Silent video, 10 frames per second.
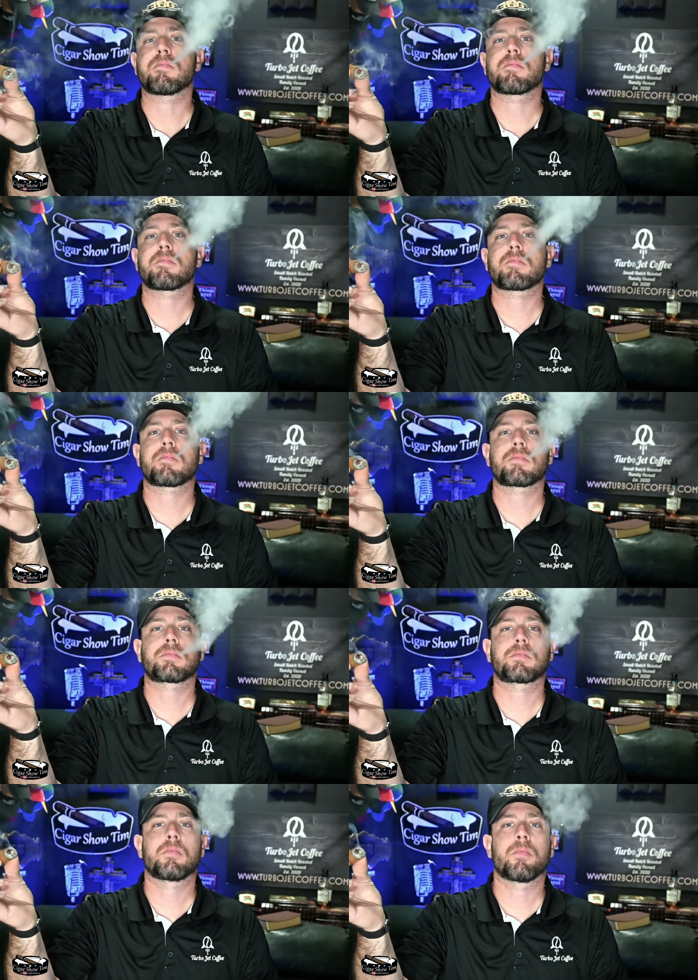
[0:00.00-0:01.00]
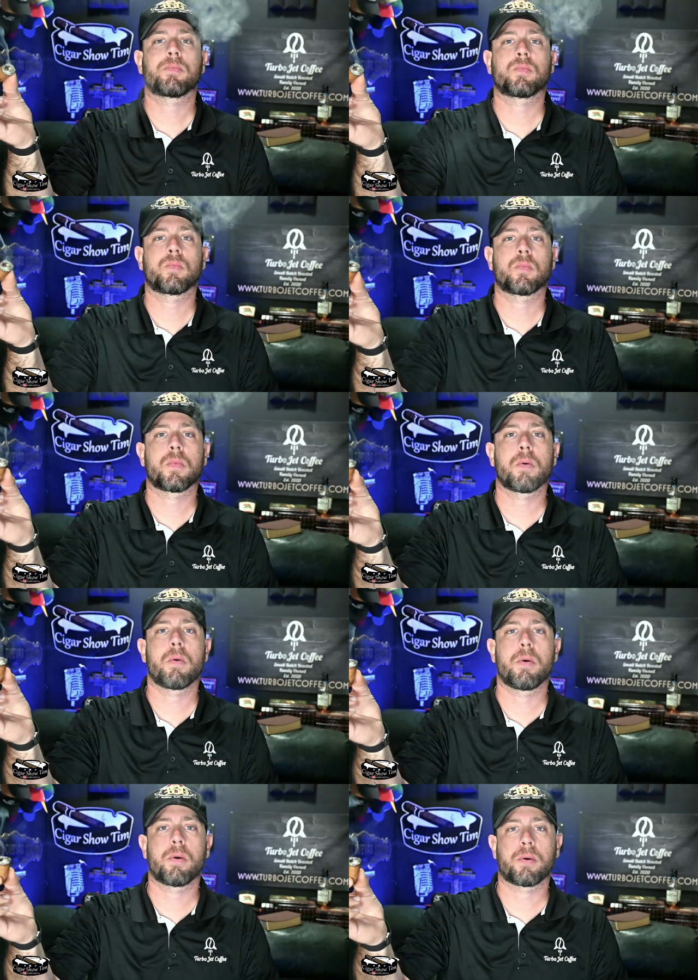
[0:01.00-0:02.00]

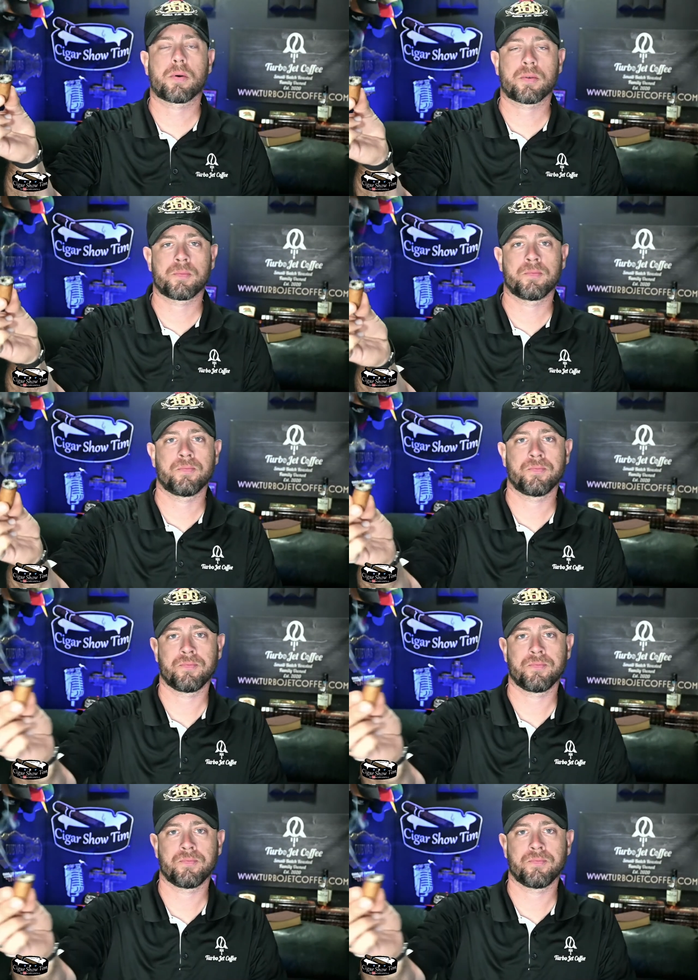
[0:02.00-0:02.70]
(no one is talking)